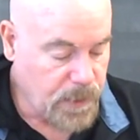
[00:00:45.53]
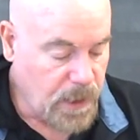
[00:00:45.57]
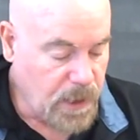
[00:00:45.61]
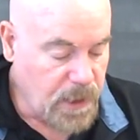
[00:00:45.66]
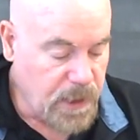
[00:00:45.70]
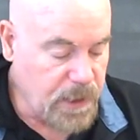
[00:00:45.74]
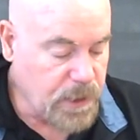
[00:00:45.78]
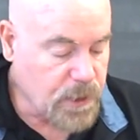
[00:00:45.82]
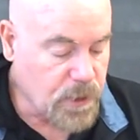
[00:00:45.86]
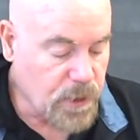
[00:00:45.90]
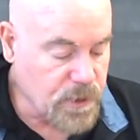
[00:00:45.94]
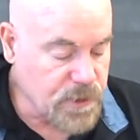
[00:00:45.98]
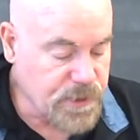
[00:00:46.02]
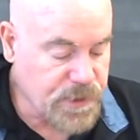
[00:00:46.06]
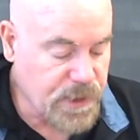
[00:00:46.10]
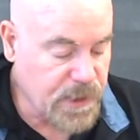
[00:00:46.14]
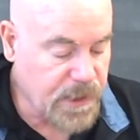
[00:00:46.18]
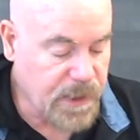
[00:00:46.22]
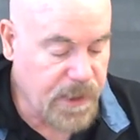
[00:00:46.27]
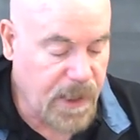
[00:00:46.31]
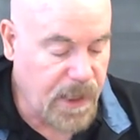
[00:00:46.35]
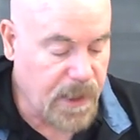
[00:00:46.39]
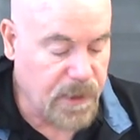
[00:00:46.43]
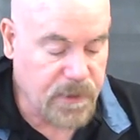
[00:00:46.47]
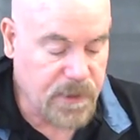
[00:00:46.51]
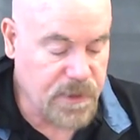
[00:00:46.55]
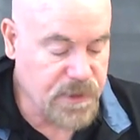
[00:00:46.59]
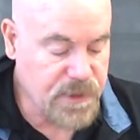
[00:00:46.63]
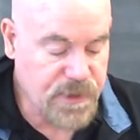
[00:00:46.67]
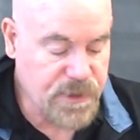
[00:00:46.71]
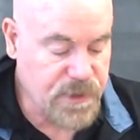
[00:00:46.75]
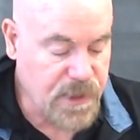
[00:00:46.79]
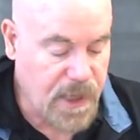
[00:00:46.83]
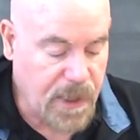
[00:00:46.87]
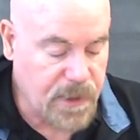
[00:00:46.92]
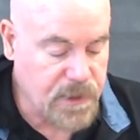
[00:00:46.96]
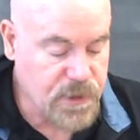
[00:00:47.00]
He cursed again and
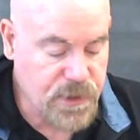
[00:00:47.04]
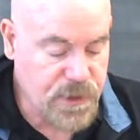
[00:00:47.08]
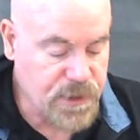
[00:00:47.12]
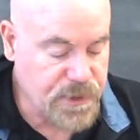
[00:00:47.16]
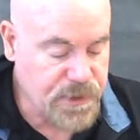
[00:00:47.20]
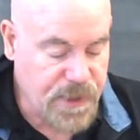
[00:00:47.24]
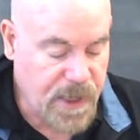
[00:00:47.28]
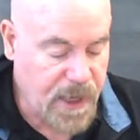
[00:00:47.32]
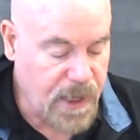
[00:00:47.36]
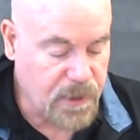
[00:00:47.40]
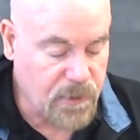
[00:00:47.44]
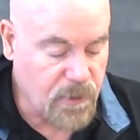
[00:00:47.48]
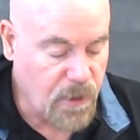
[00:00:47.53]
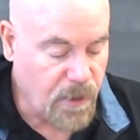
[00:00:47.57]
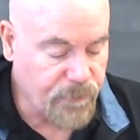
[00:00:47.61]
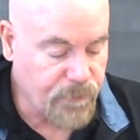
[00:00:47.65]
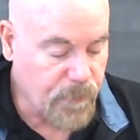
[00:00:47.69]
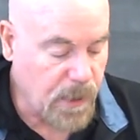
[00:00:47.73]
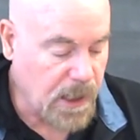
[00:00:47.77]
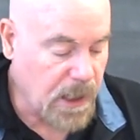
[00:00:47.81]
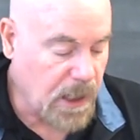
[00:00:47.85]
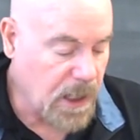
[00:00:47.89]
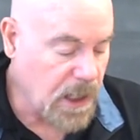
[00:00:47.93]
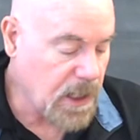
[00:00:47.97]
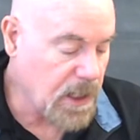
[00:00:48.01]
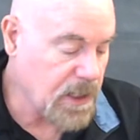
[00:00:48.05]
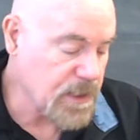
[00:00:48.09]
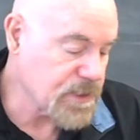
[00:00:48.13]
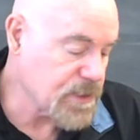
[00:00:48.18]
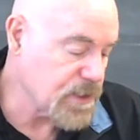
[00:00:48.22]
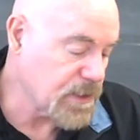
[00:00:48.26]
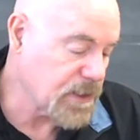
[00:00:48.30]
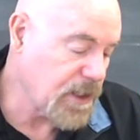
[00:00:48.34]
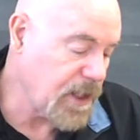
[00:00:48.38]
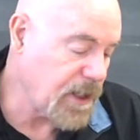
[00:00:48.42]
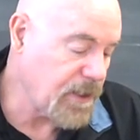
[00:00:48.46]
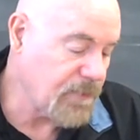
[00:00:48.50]
snatched his hand off my eyes
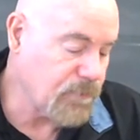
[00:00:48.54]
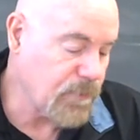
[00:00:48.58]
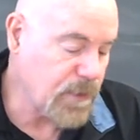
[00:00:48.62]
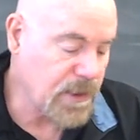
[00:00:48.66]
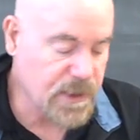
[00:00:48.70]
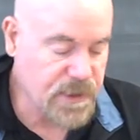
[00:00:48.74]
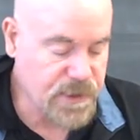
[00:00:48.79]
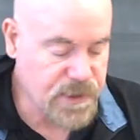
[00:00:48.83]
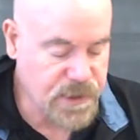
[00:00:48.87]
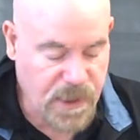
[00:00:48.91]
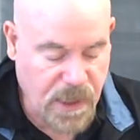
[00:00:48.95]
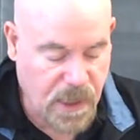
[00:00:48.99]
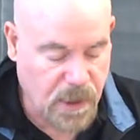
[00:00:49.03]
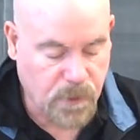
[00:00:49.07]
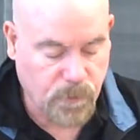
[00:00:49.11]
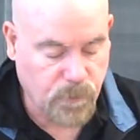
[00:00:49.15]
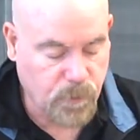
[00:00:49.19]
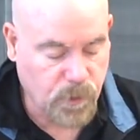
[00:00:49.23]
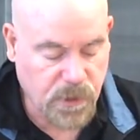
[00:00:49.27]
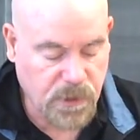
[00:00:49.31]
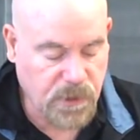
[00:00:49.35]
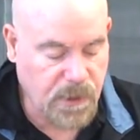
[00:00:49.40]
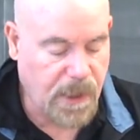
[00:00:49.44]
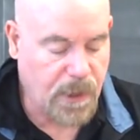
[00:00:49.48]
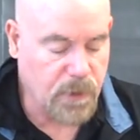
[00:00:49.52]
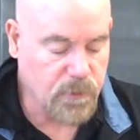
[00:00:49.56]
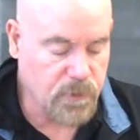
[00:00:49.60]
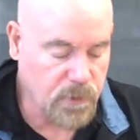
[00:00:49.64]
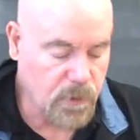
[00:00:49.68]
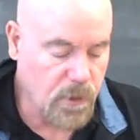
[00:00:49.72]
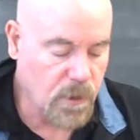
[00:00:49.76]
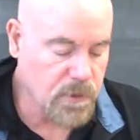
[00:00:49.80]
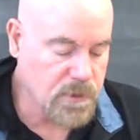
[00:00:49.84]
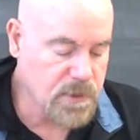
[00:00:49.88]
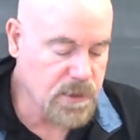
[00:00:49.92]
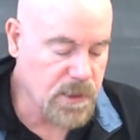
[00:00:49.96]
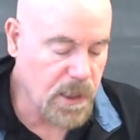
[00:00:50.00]
and gave me a terrible clout
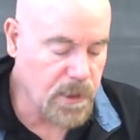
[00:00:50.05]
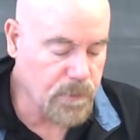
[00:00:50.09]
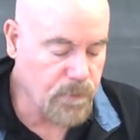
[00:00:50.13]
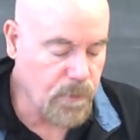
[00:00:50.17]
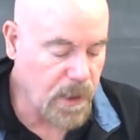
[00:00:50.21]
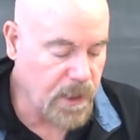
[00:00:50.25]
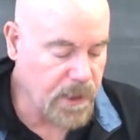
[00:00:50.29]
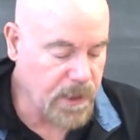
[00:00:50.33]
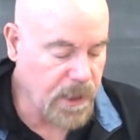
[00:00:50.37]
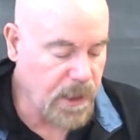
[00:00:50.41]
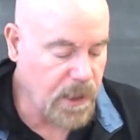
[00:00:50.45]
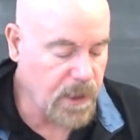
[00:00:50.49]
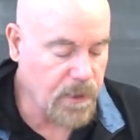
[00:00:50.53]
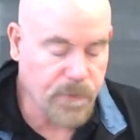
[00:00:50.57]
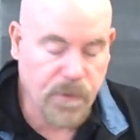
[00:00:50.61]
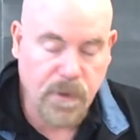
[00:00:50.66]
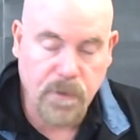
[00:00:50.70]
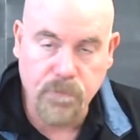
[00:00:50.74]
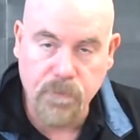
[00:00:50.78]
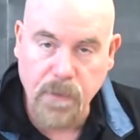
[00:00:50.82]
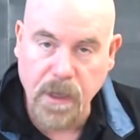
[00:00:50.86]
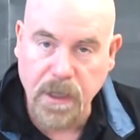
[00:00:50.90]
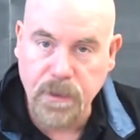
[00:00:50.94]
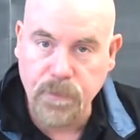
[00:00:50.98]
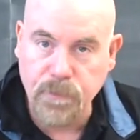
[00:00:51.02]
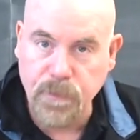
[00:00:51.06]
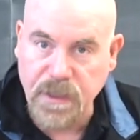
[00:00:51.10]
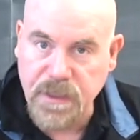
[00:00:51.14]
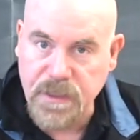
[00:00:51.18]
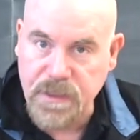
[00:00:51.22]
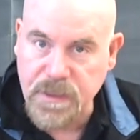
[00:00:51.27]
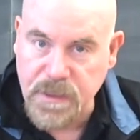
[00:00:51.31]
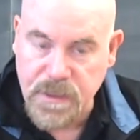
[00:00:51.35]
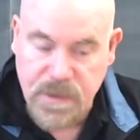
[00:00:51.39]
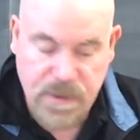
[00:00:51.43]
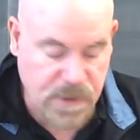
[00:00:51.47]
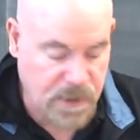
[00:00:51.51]
alongside my head that made me
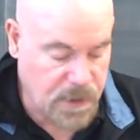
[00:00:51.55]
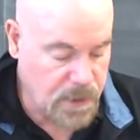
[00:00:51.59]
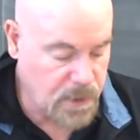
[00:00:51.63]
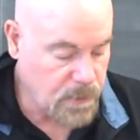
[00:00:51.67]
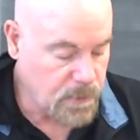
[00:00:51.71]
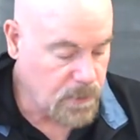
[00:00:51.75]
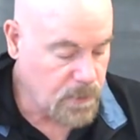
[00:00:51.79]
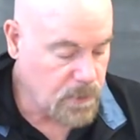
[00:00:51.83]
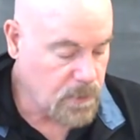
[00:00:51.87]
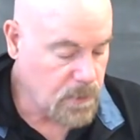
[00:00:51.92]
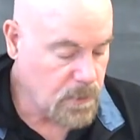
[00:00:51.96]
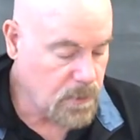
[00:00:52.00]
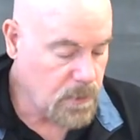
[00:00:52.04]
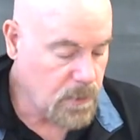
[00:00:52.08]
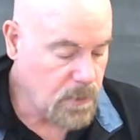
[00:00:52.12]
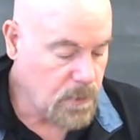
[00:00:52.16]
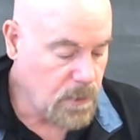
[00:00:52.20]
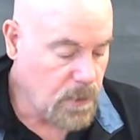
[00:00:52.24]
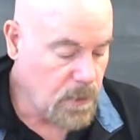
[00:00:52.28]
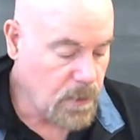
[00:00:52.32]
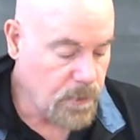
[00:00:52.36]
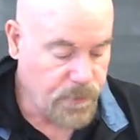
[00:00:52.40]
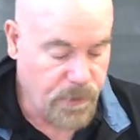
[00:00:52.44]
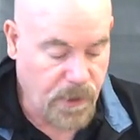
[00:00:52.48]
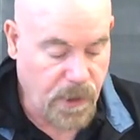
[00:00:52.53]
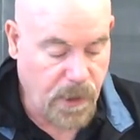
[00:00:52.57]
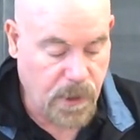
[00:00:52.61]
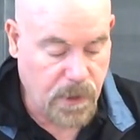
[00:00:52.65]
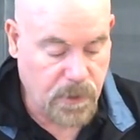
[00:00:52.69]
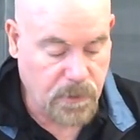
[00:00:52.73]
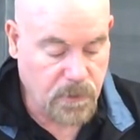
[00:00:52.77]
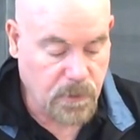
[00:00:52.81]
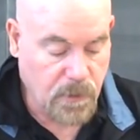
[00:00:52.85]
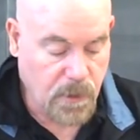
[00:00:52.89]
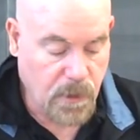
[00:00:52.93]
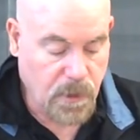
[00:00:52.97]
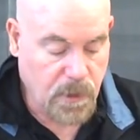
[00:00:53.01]
dizzy.
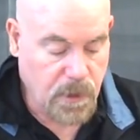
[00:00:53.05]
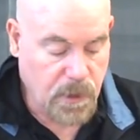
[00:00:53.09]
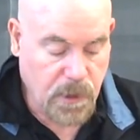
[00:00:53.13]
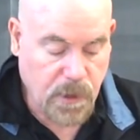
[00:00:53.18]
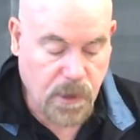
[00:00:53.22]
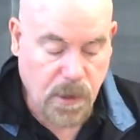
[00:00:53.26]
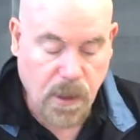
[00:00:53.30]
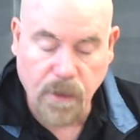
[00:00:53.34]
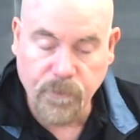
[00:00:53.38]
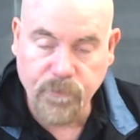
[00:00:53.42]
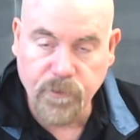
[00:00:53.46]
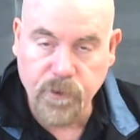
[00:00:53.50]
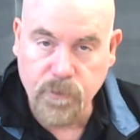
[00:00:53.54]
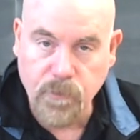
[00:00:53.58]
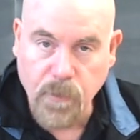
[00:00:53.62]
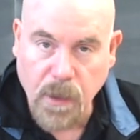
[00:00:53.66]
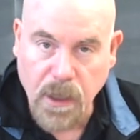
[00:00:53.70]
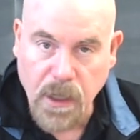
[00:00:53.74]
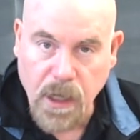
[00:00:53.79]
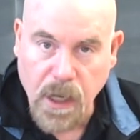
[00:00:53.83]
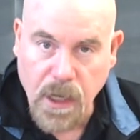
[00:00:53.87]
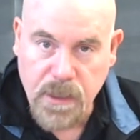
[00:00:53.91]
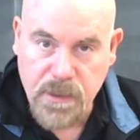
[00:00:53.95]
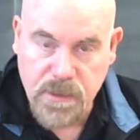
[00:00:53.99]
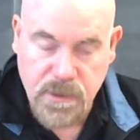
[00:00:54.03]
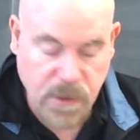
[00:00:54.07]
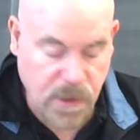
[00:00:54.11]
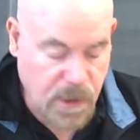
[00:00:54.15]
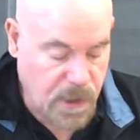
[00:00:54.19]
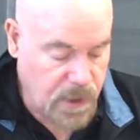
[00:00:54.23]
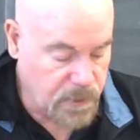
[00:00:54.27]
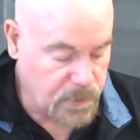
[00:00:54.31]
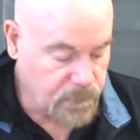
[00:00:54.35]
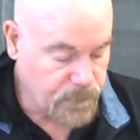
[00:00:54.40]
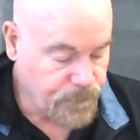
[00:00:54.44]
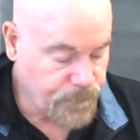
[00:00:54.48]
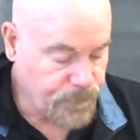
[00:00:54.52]
Then he covered my eyes
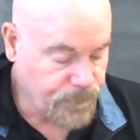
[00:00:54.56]
again.